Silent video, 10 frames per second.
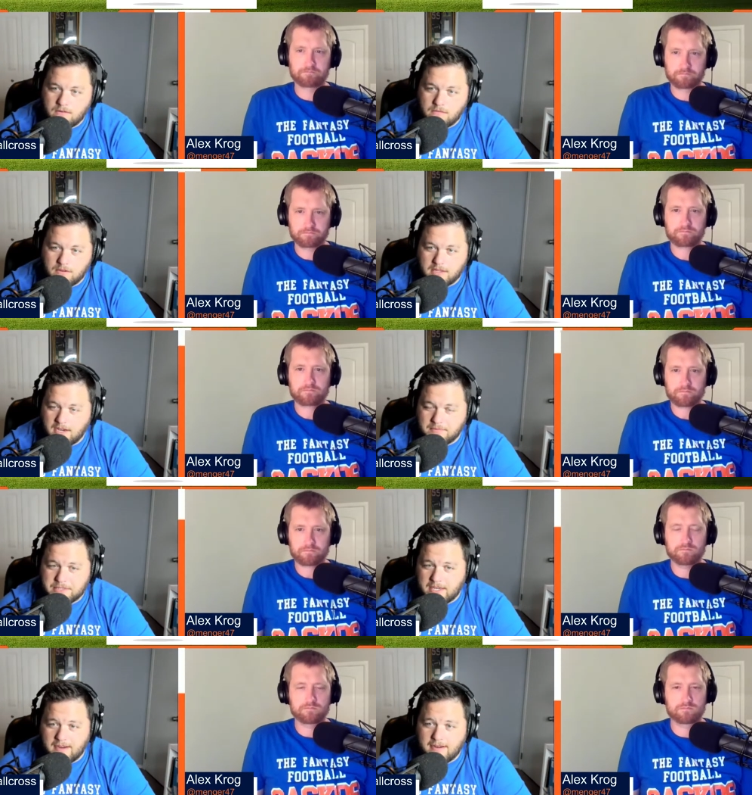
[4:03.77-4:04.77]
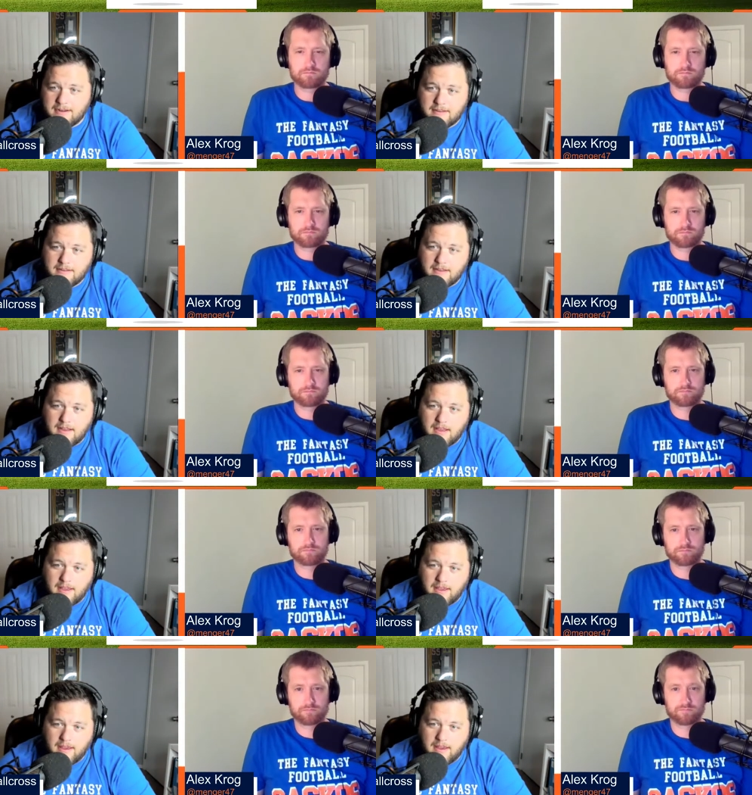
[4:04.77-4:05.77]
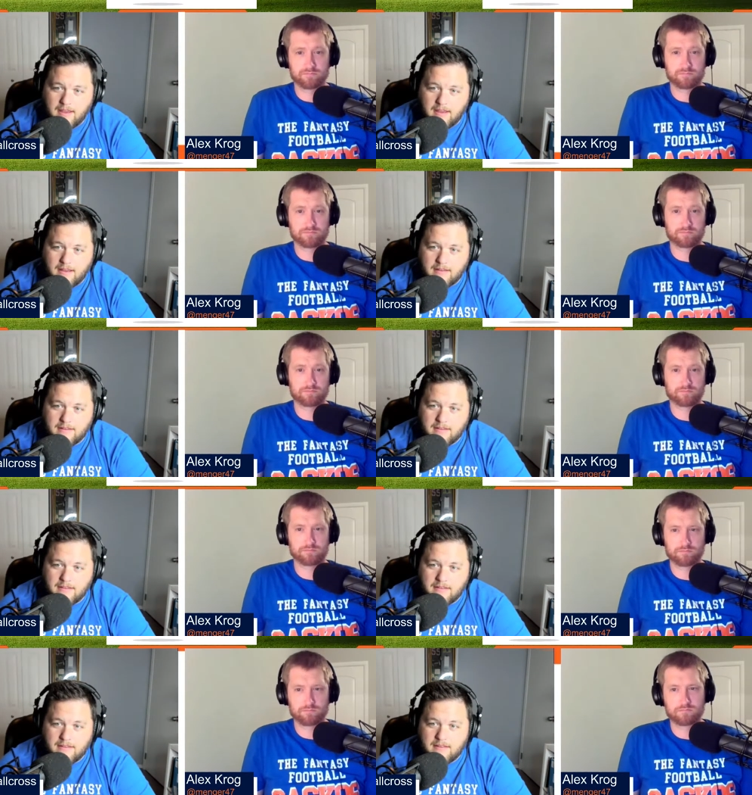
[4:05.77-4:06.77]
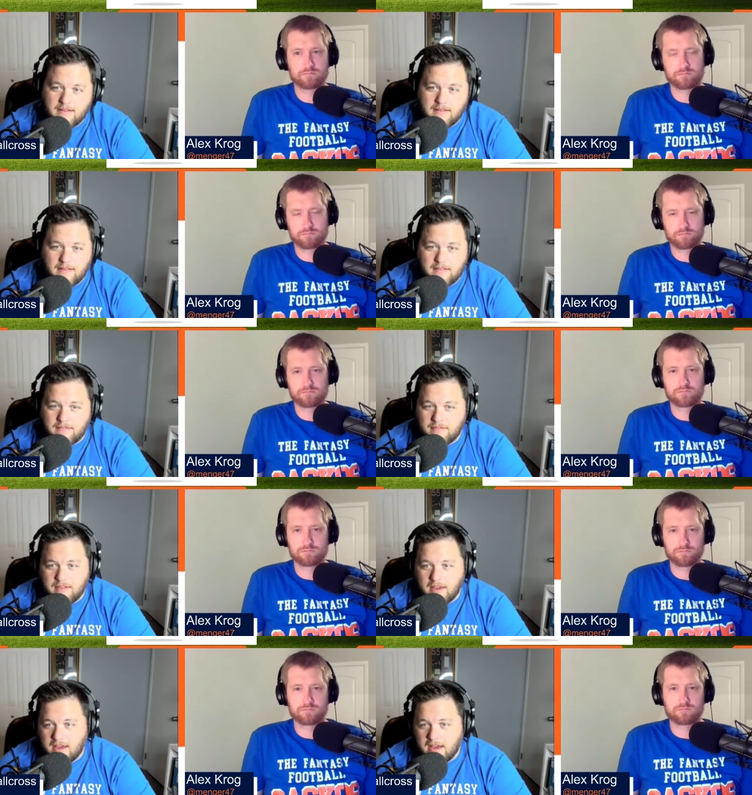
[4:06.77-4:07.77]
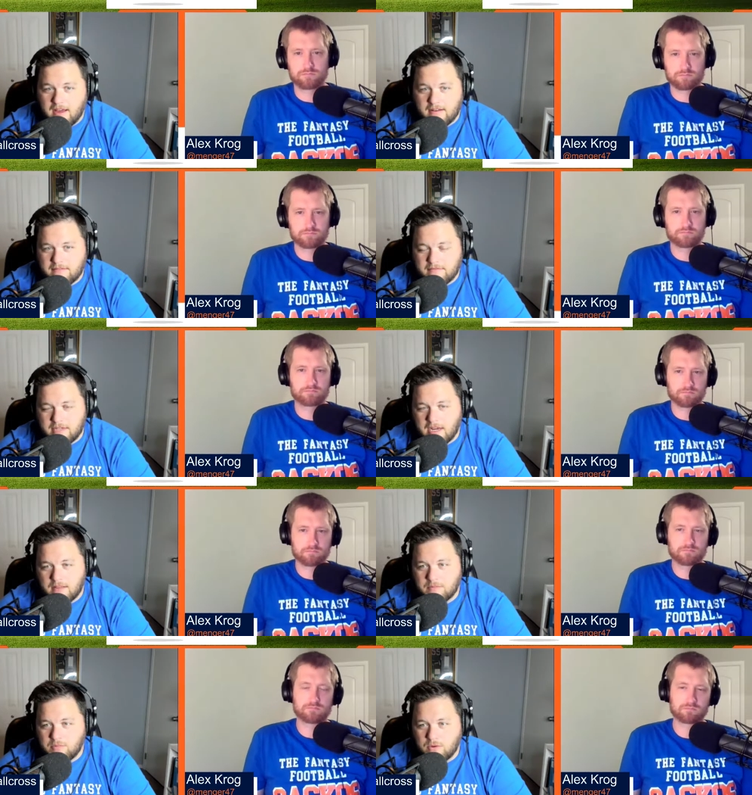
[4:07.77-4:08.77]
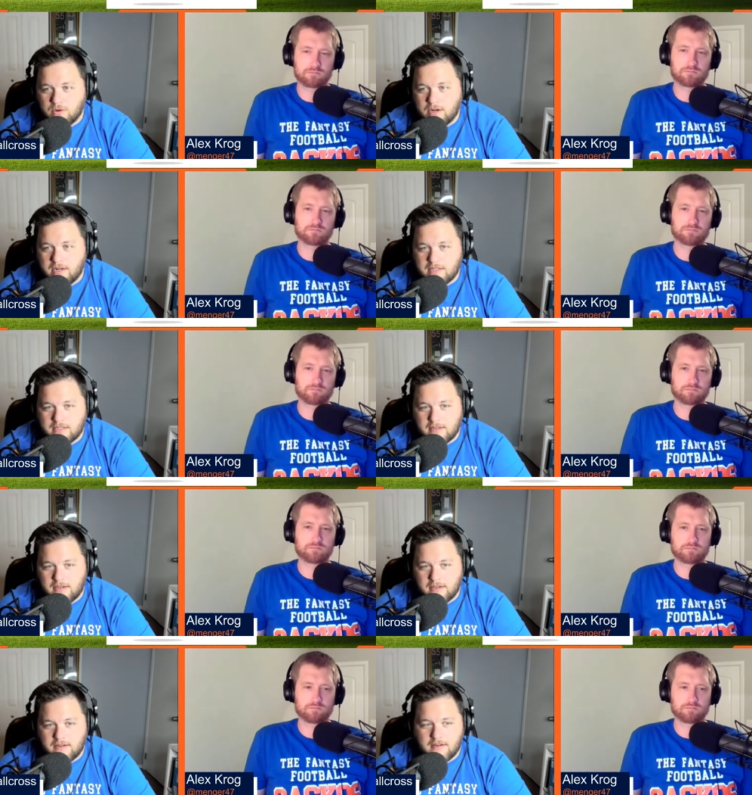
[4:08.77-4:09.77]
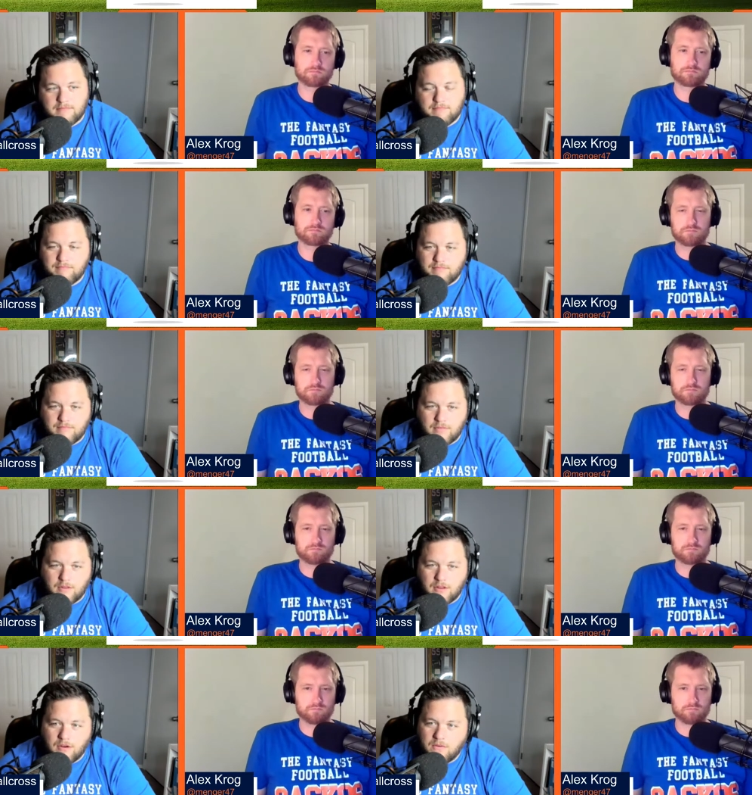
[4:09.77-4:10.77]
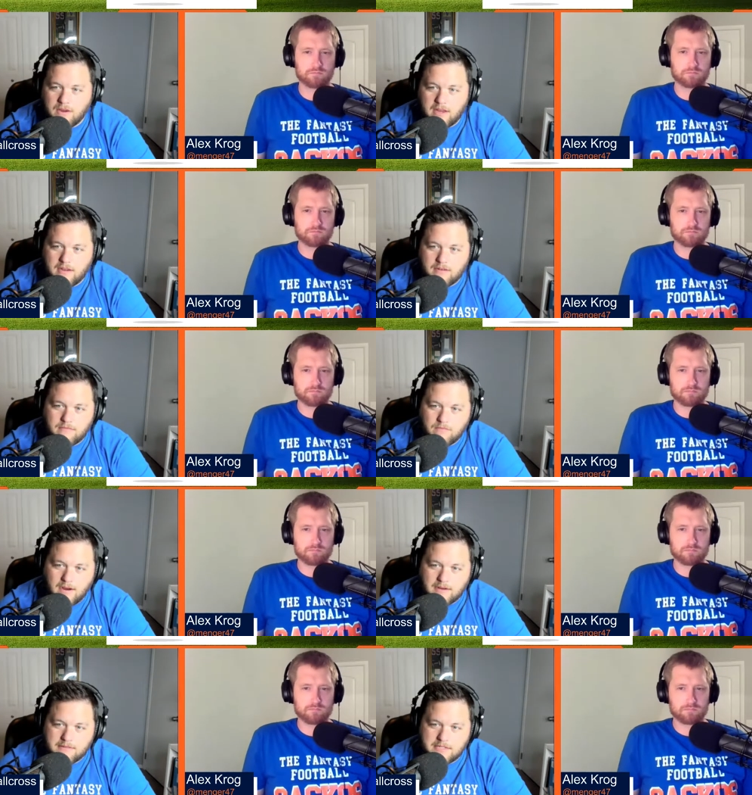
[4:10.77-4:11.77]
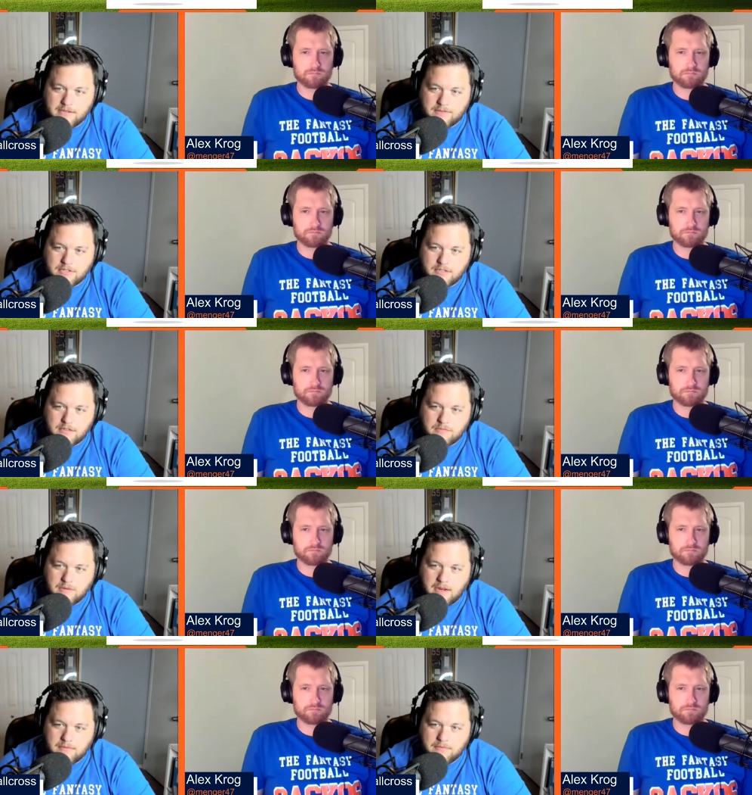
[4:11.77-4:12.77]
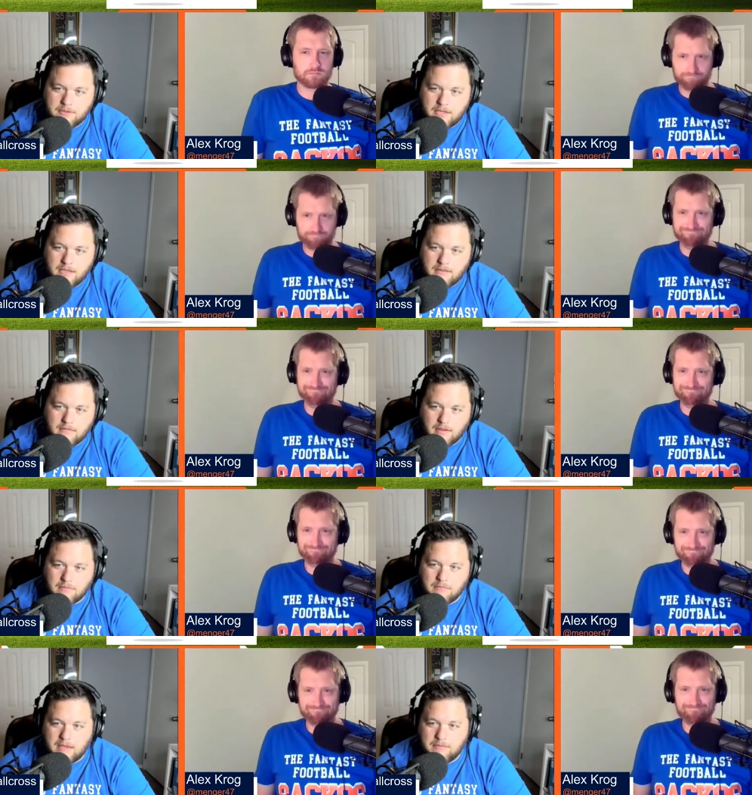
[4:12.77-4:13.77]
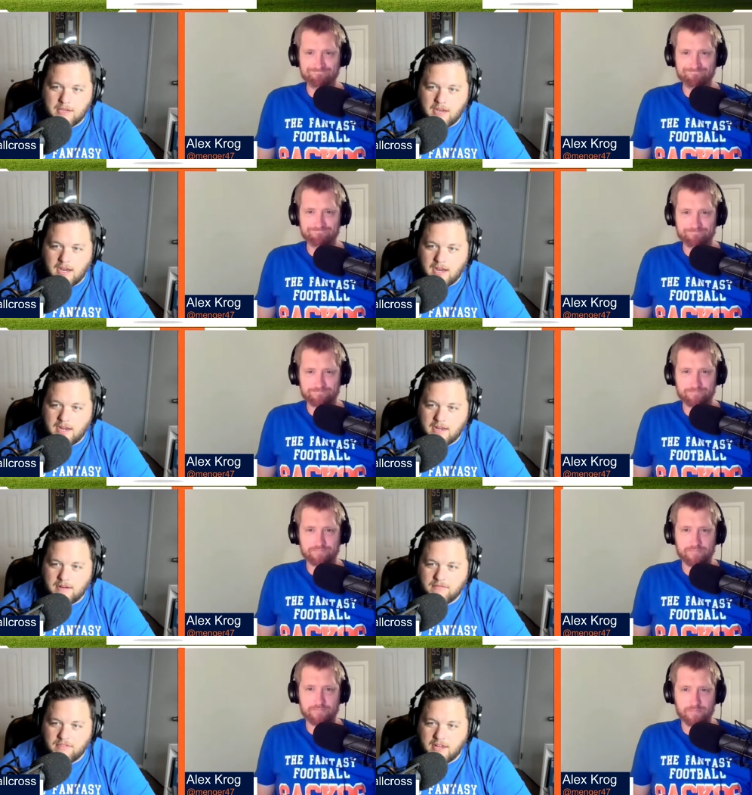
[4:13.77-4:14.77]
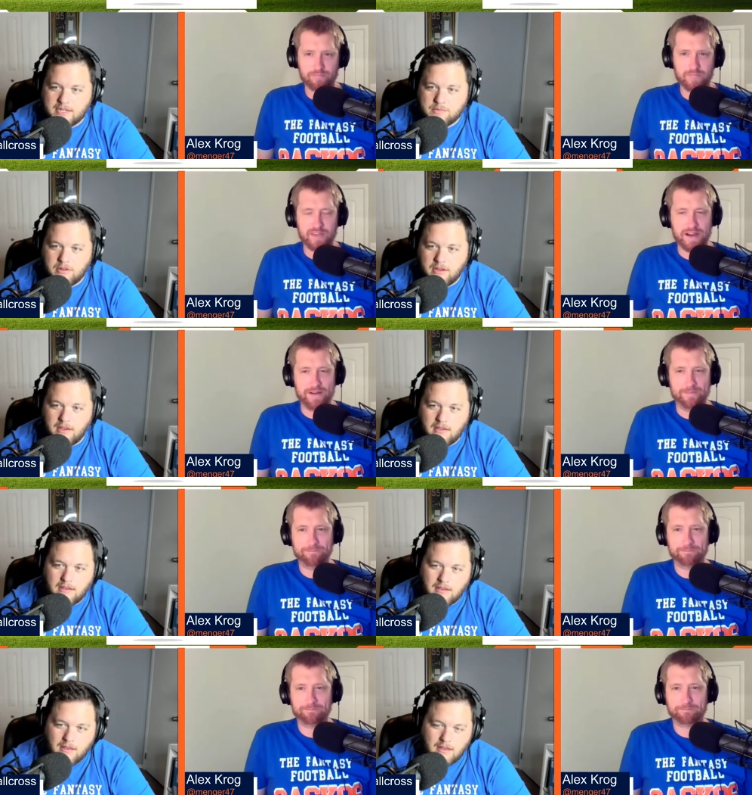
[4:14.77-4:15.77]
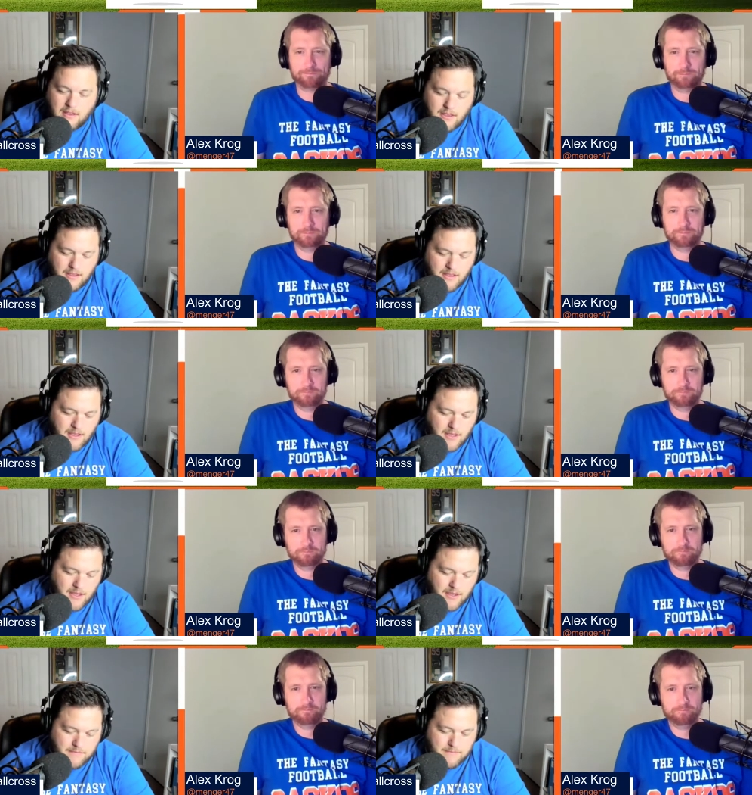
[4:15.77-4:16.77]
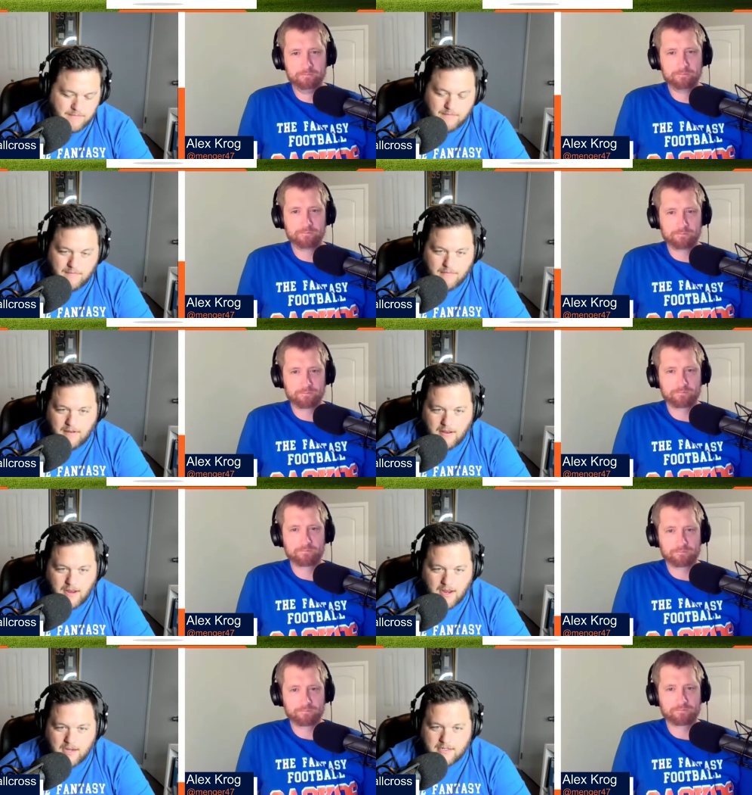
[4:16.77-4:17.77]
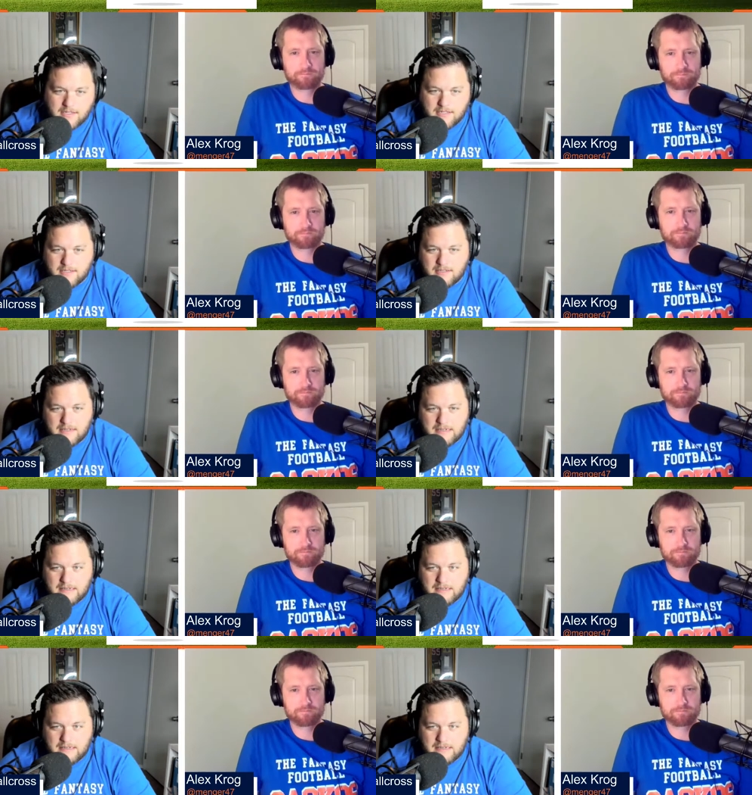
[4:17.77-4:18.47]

Speaker 1: with upside, and that Tyler Boyd is like a low end wide receiver too, probably like maybe a high end flex play. Yeah, I'm. I just